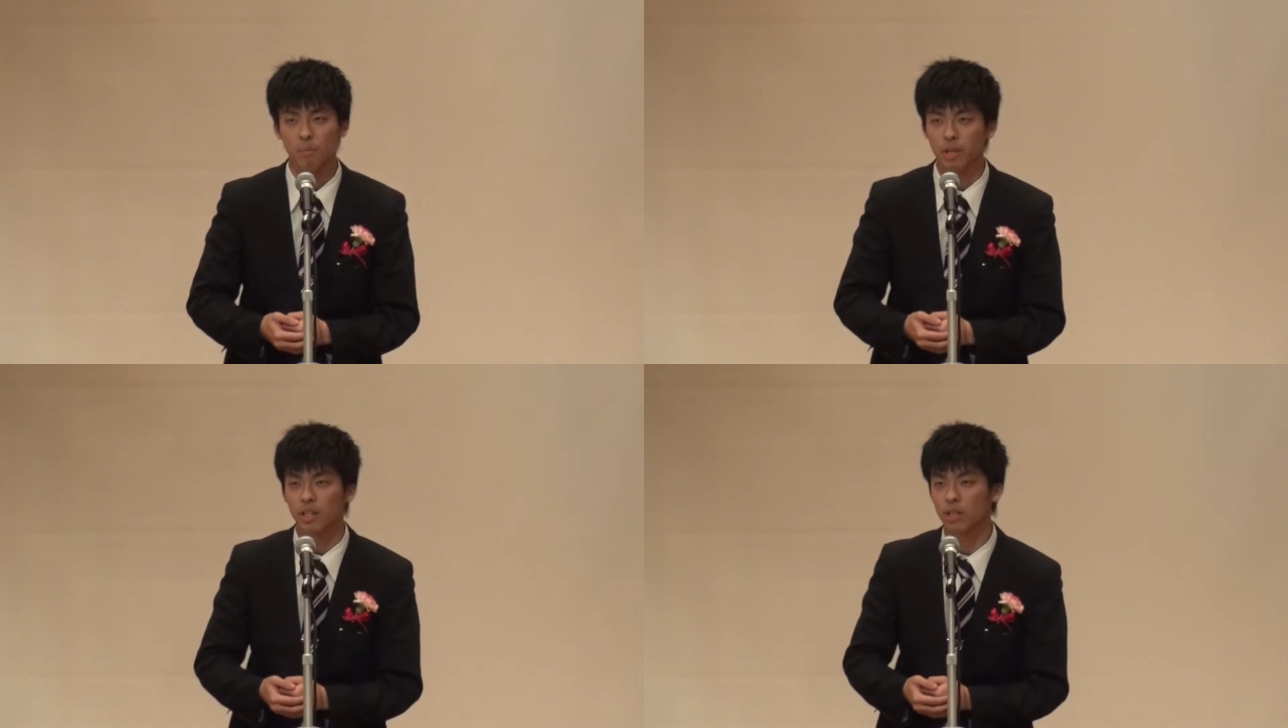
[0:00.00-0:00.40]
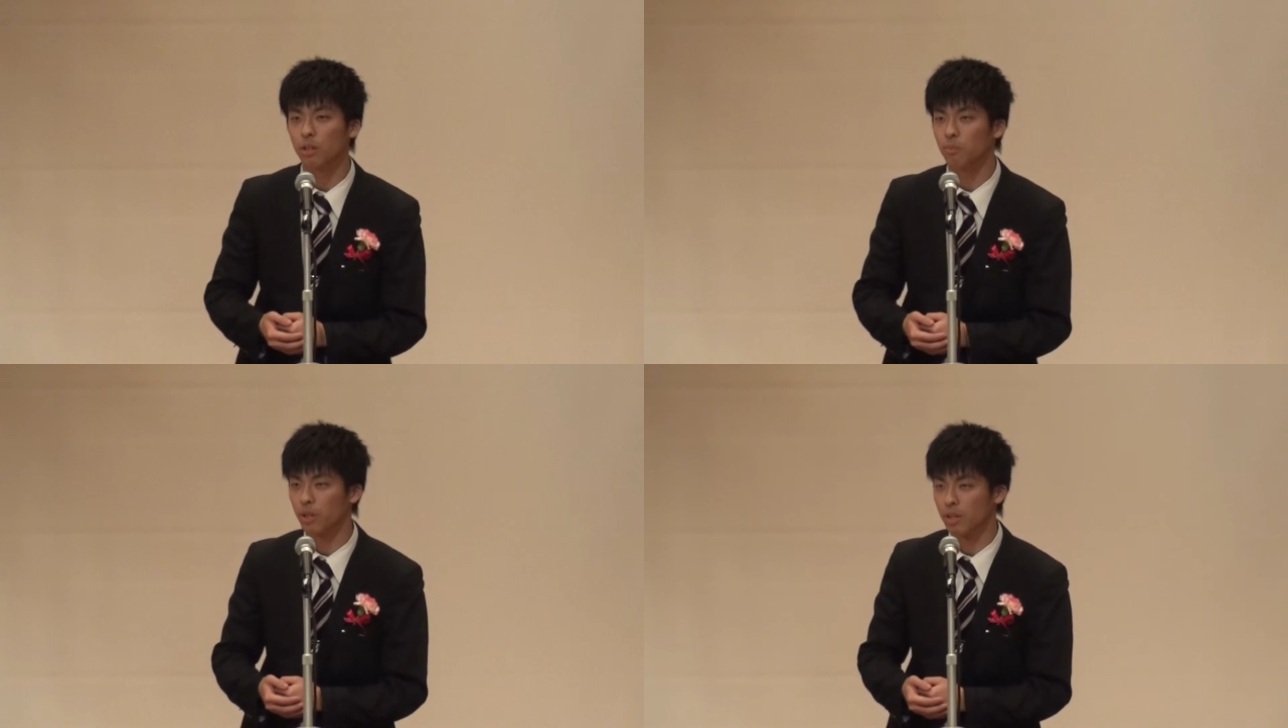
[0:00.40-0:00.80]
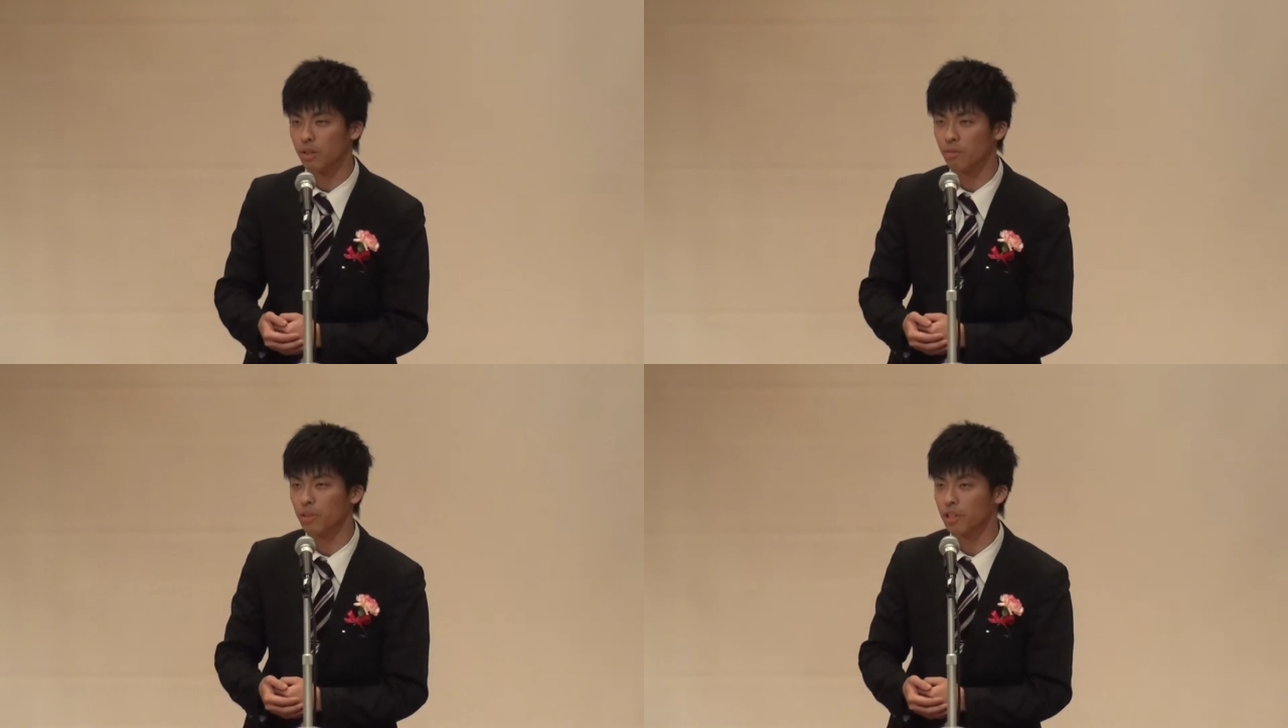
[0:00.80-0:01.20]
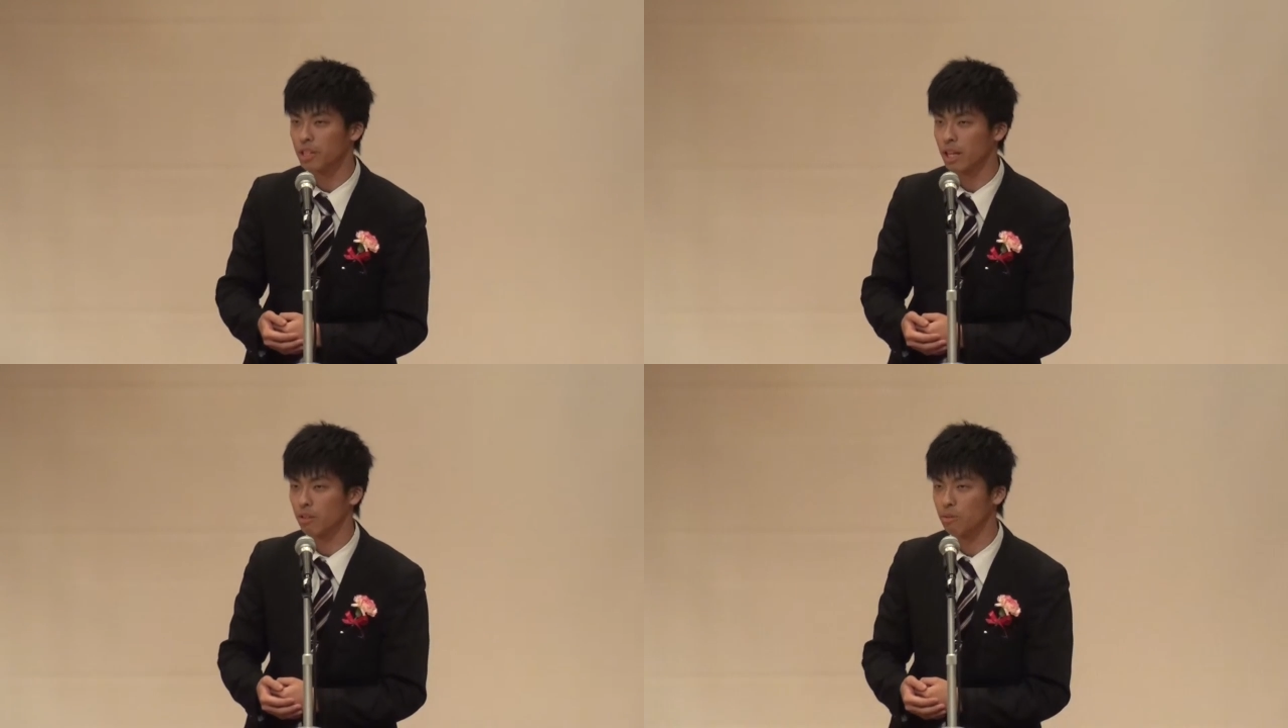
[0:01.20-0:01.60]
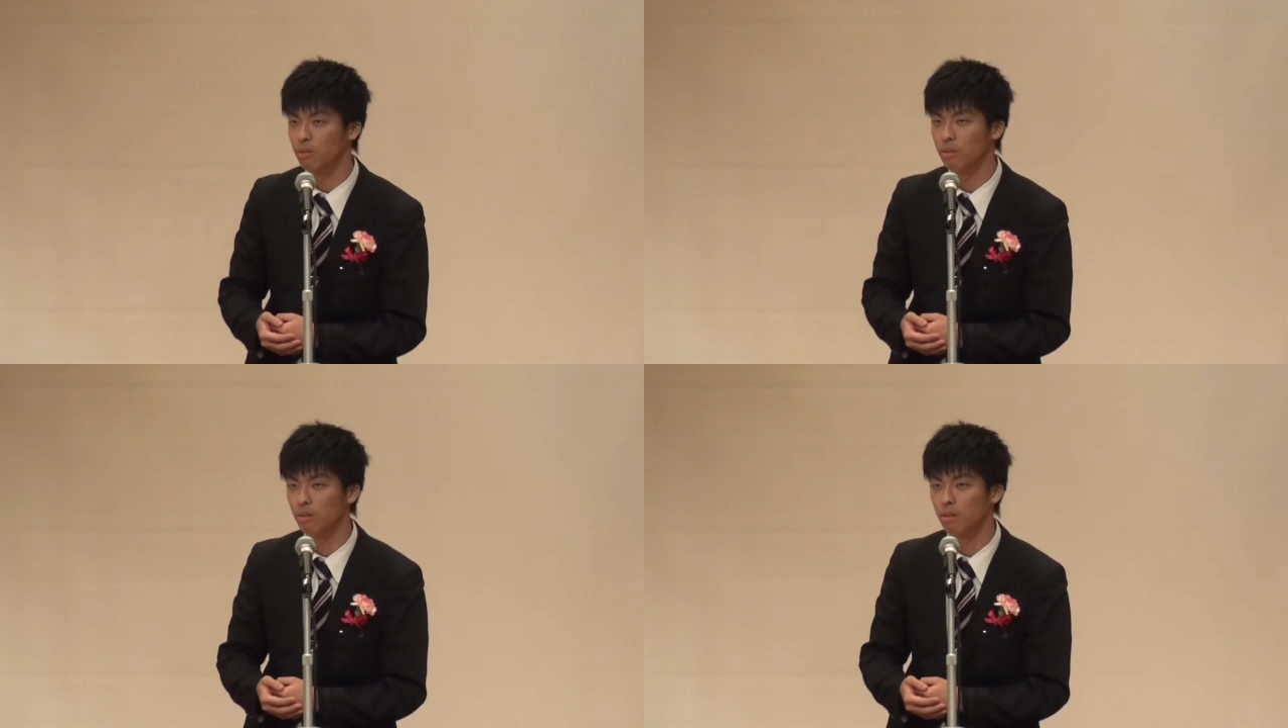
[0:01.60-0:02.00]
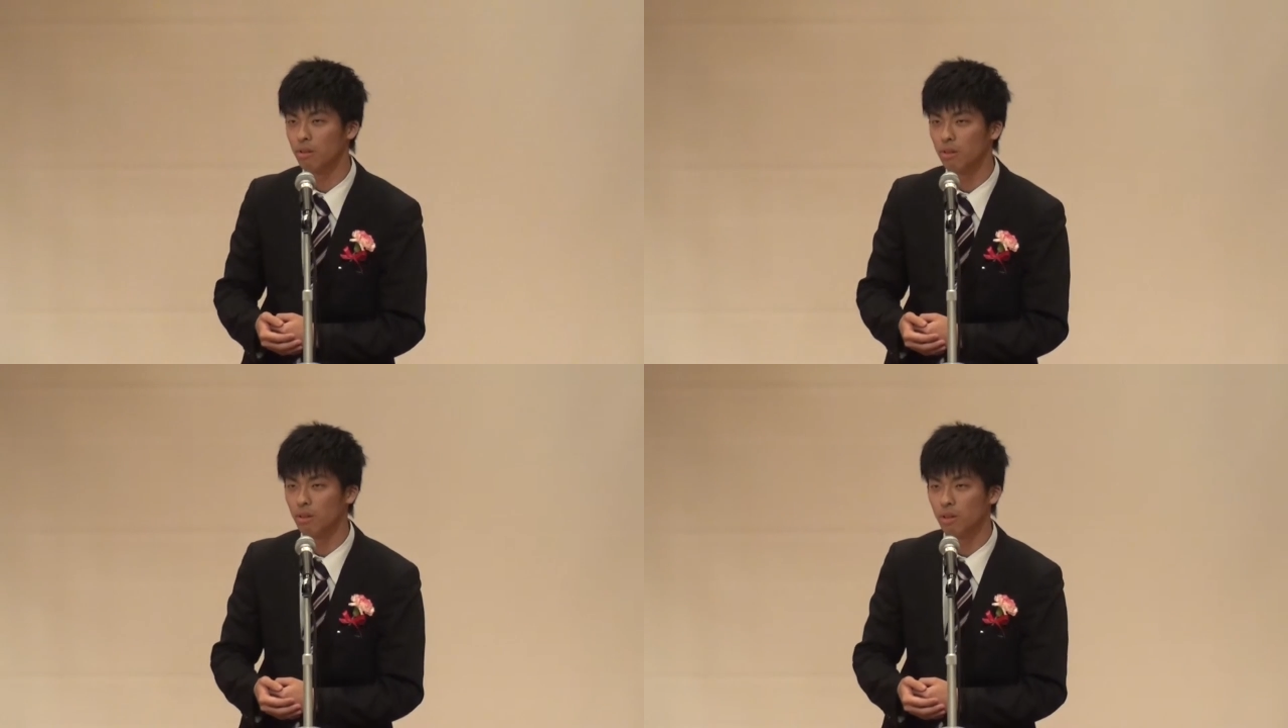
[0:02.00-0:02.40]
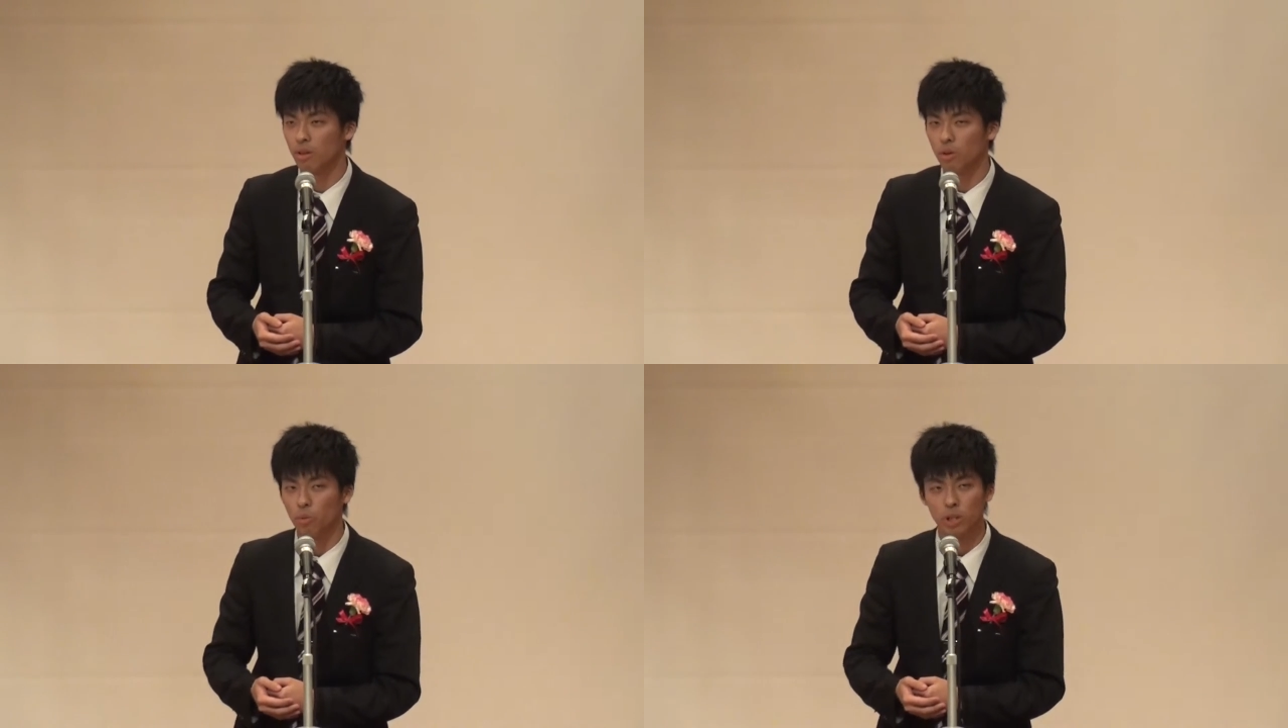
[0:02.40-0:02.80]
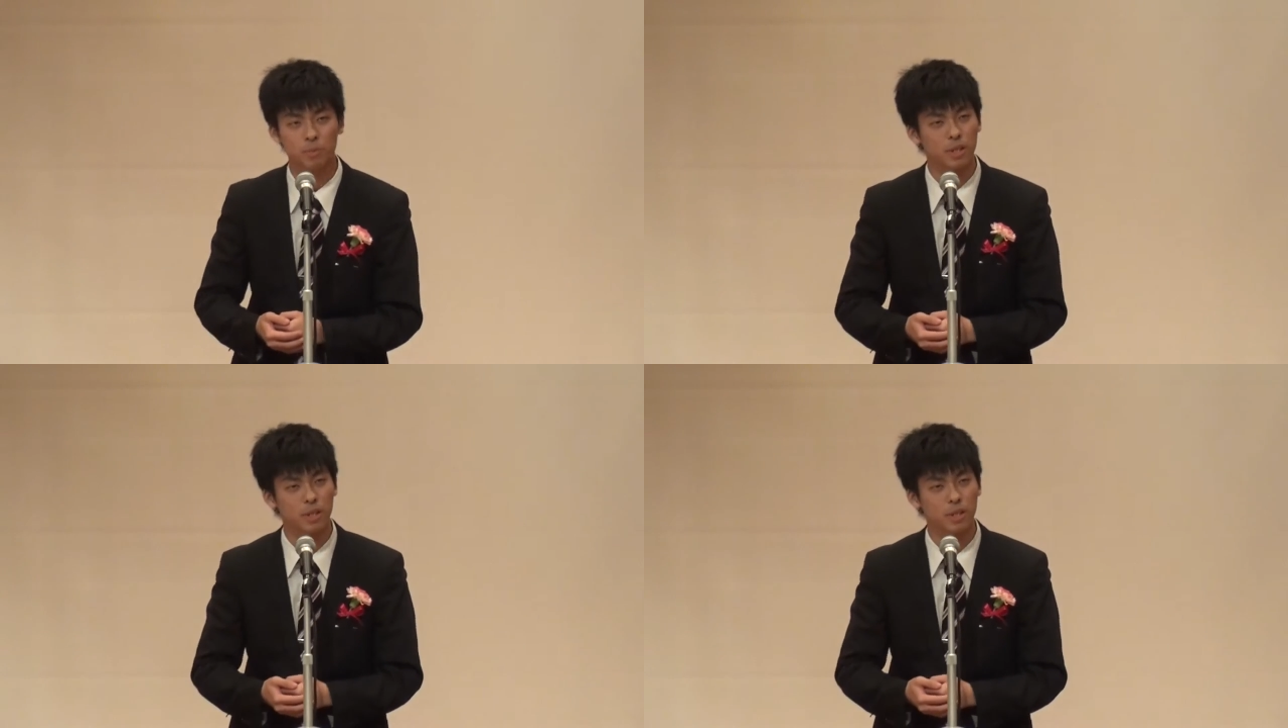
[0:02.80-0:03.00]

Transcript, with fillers: making you breathe very shallow, which